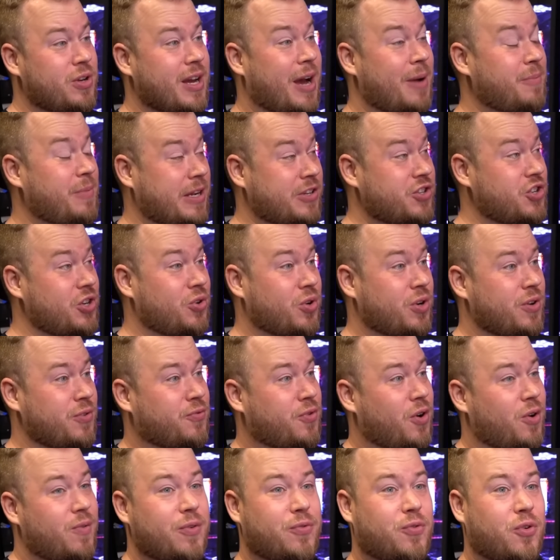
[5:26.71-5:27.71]
I'm actually looking
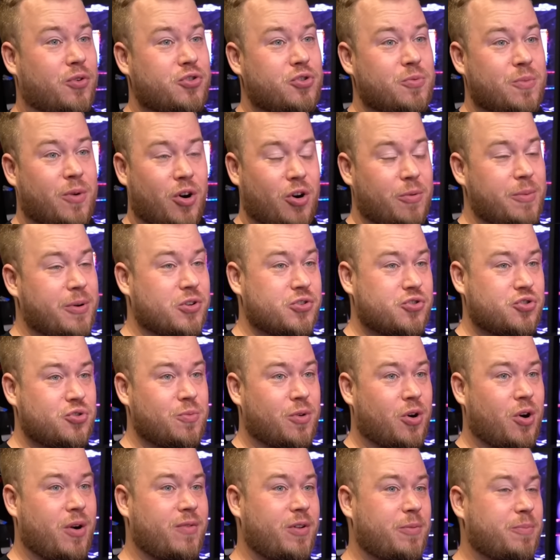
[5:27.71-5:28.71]
forward for tomorrow, because
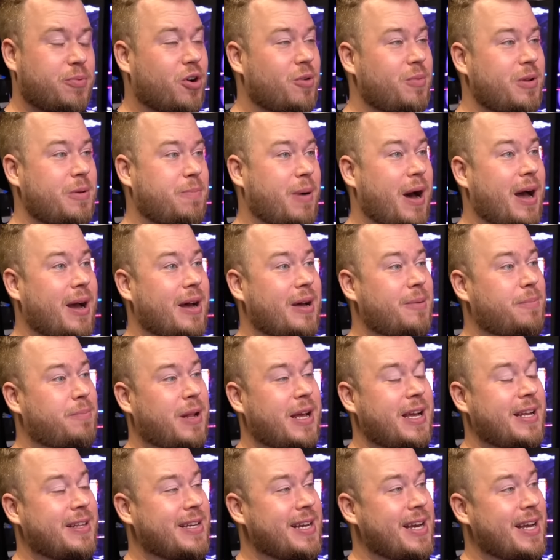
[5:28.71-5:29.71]
tomorrow I will probably
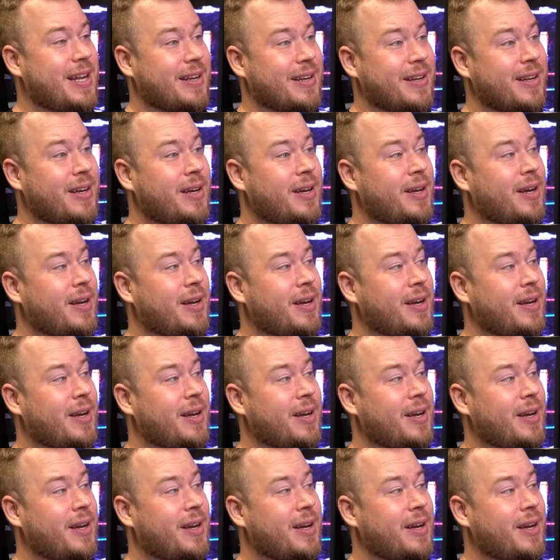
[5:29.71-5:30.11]
play it again.